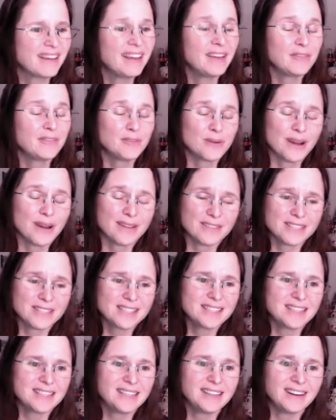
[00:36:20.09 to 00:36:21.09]
If you haven't
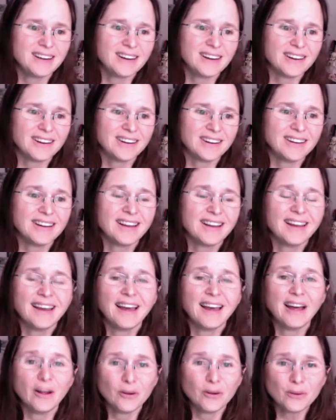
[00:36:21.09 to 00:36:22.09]
seen our
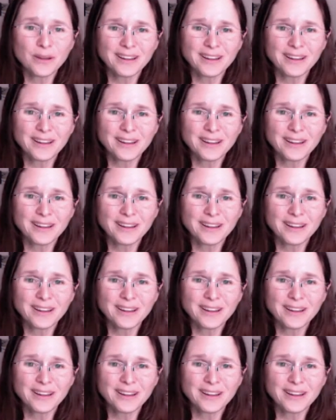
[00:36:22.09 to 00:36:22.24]
elk